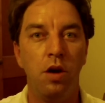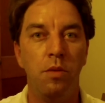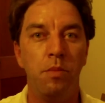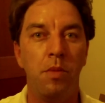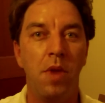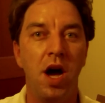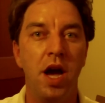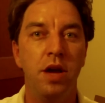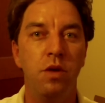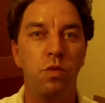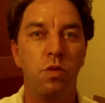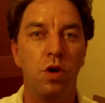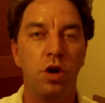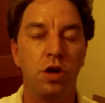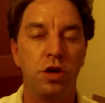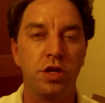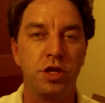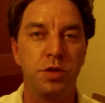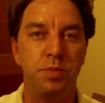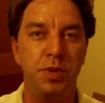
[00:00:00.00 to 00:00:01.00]
My
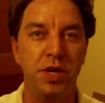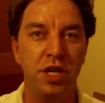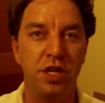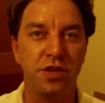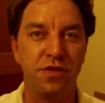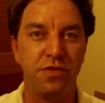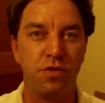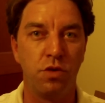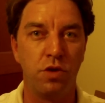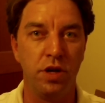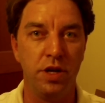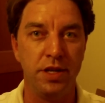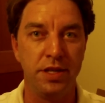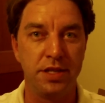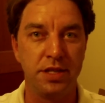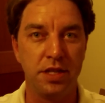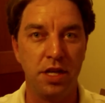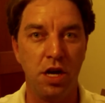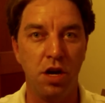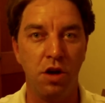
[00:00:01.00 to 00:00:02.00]
work speaks for
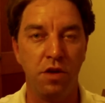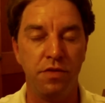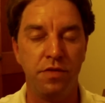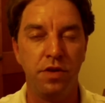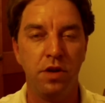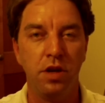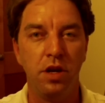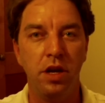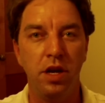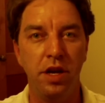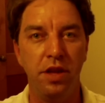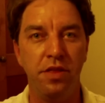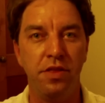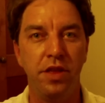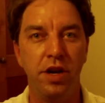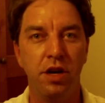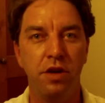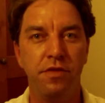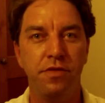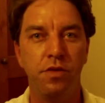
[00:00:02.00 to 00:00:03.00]
itself, and
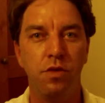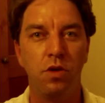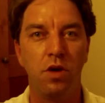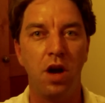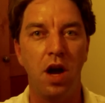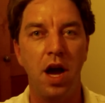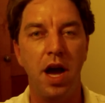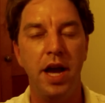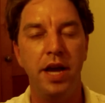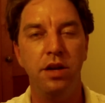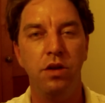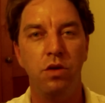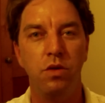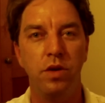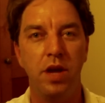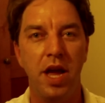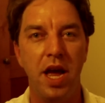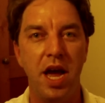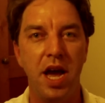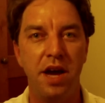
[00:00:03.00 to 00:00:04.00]
therefore I
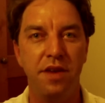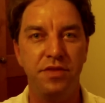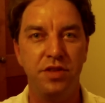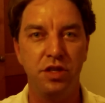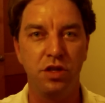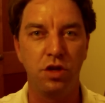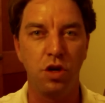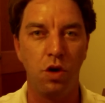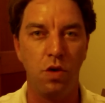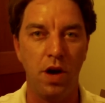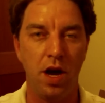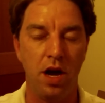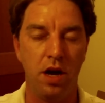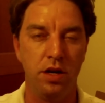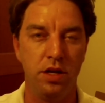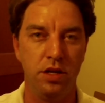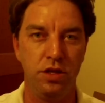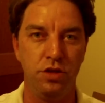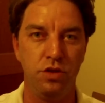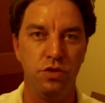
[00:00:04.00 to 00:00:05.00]
don't have to go out
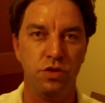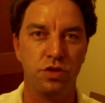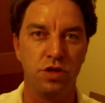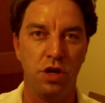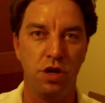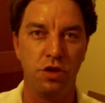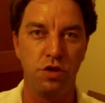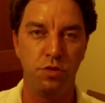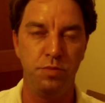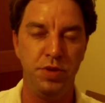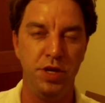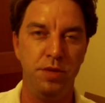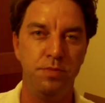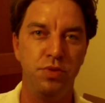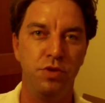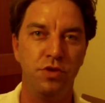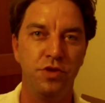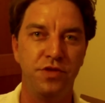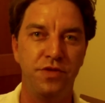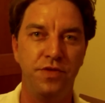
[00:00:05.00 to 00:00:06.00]
and use other
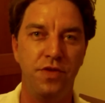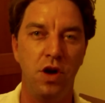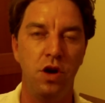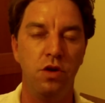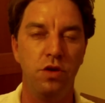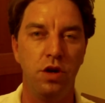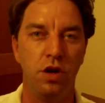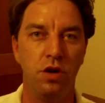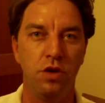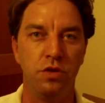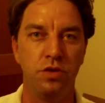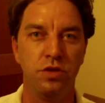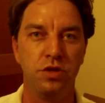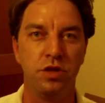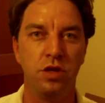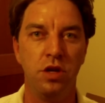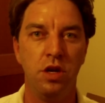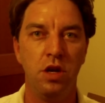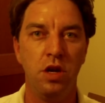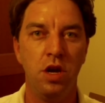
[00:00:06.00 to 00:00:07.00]
people's photos
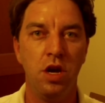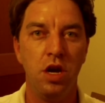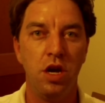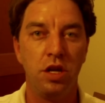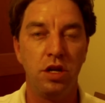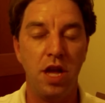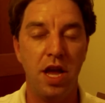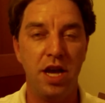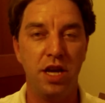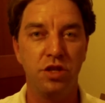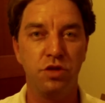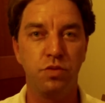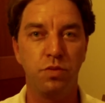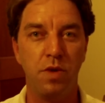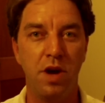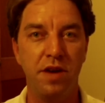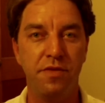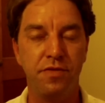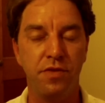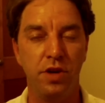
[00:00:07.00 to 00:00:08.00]
as
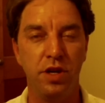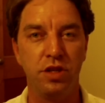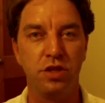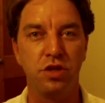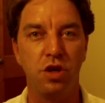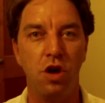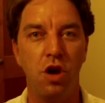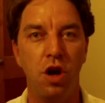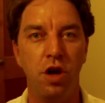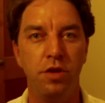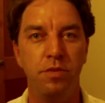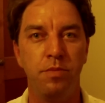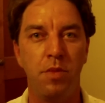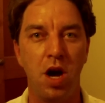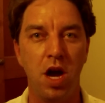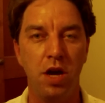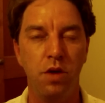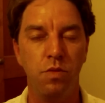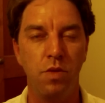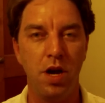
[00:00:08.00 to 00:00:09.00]
reference on
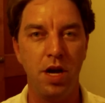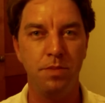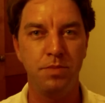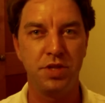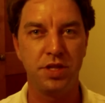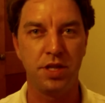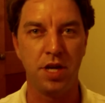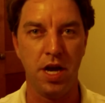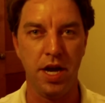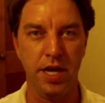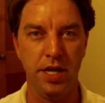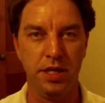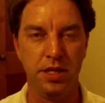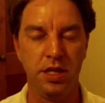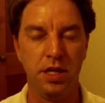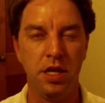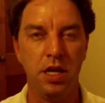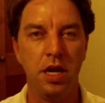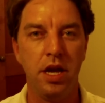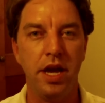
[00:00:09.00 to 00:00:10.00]
my website
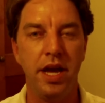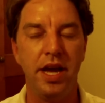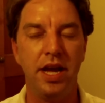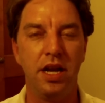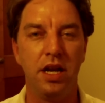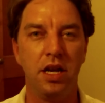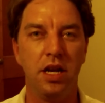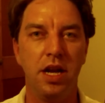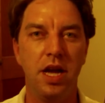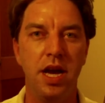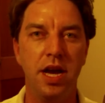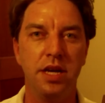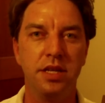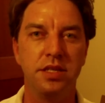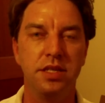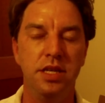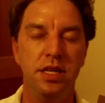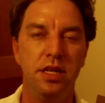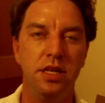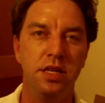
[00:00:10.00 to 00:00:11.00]

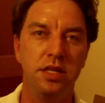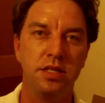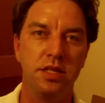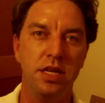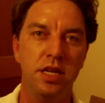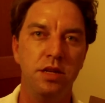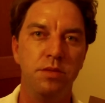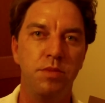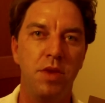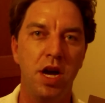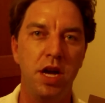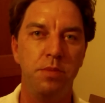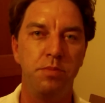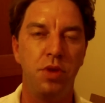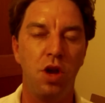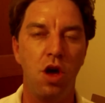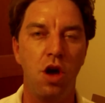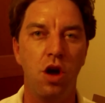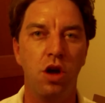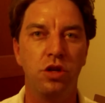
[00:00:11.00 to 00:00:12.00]
unless it is in my
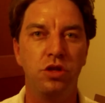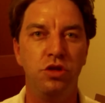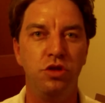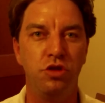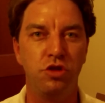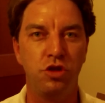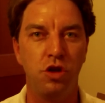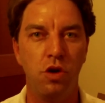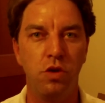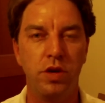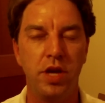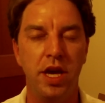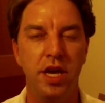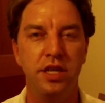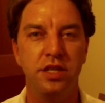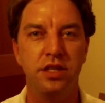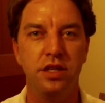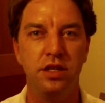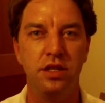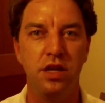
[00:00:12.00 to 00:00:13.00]
blog to
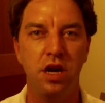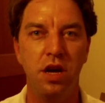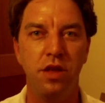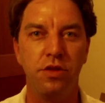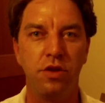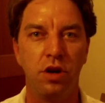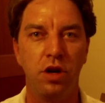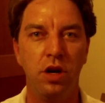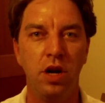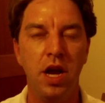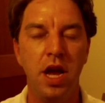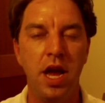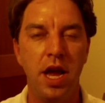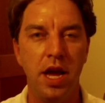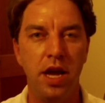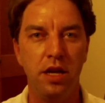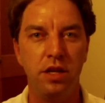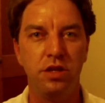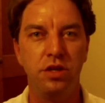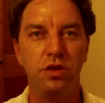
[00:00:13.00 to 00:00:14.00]
showcase another
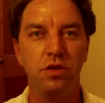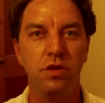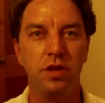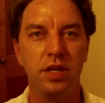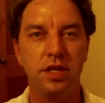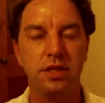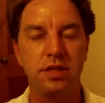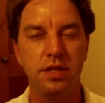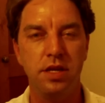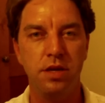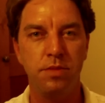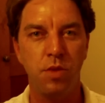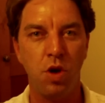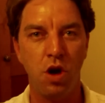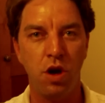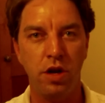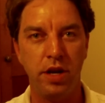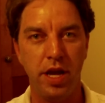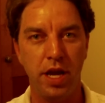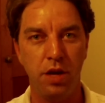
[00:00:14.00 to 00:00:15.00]
and to list them
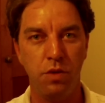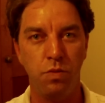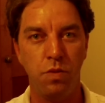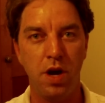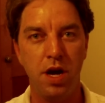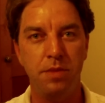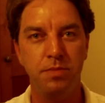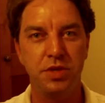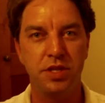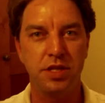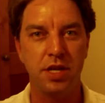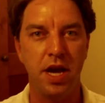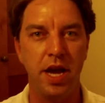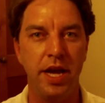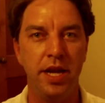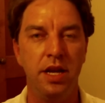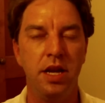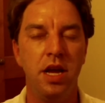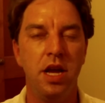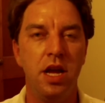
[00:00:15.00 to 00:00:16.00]
on a
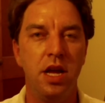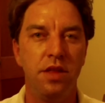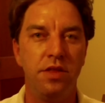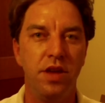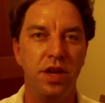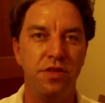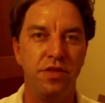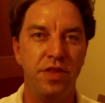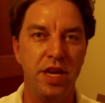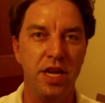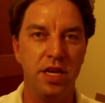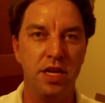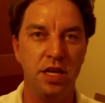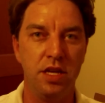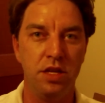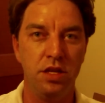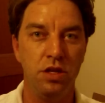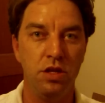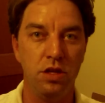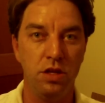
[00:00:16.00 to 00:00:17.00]
website that they
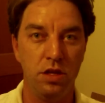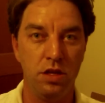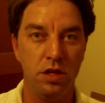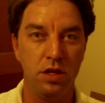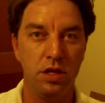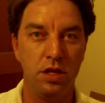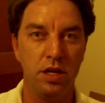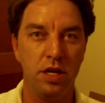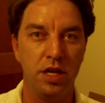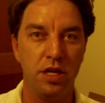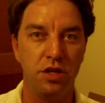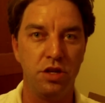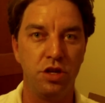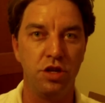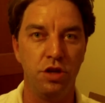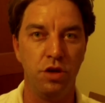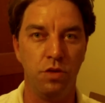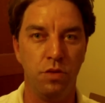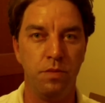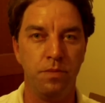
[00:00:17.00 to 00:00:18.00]
can get
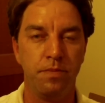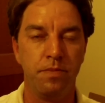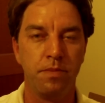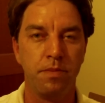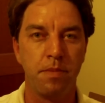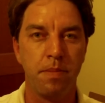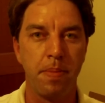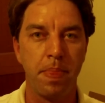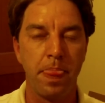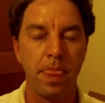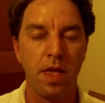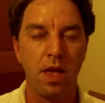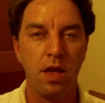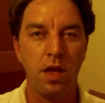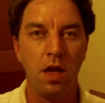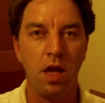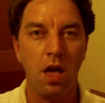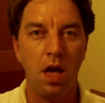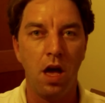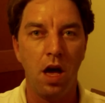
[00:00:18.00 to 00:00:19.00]
to.
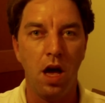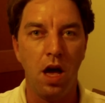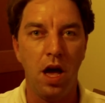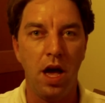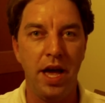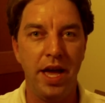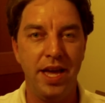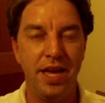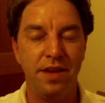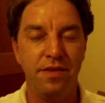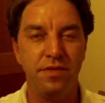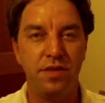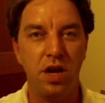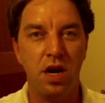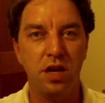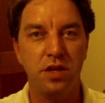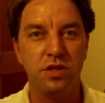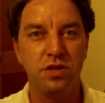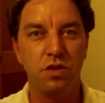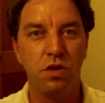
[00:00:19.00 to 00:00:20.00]
I have
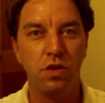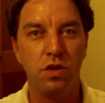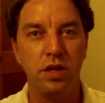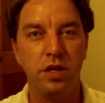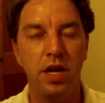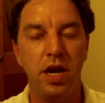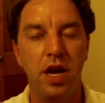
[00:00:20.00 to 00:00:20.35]
not stolen